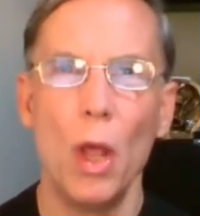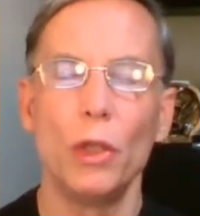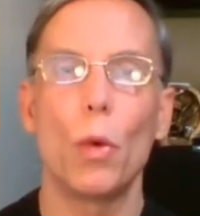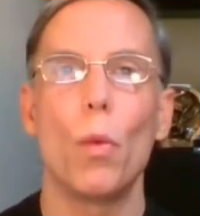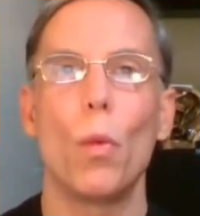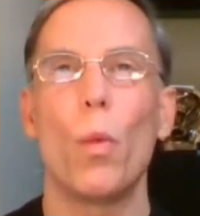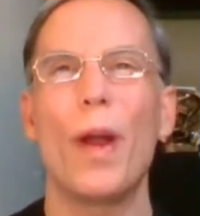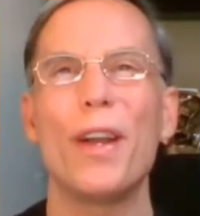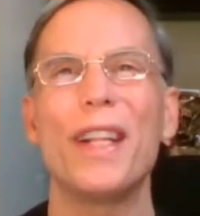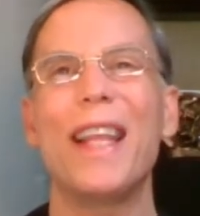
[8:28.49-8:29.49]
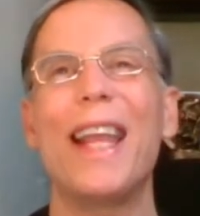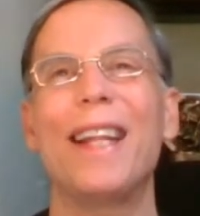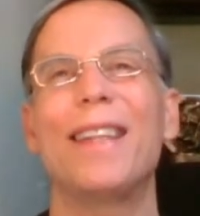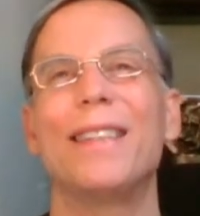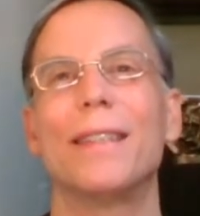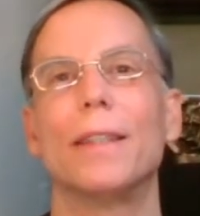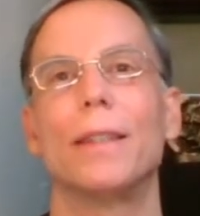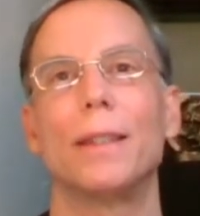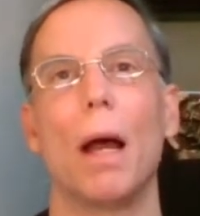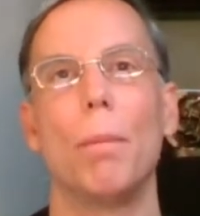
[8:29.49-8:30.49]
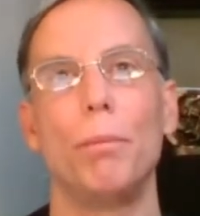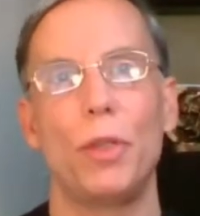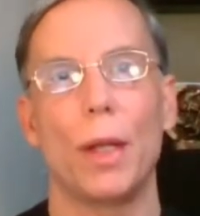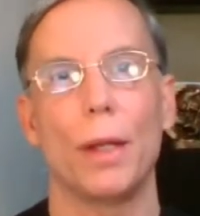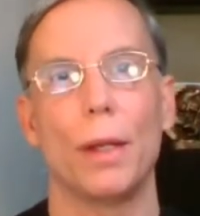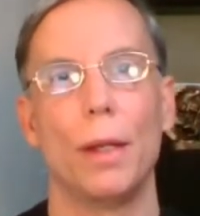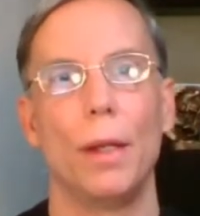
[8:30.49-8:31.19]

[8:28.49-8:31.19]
So where did they get this assumption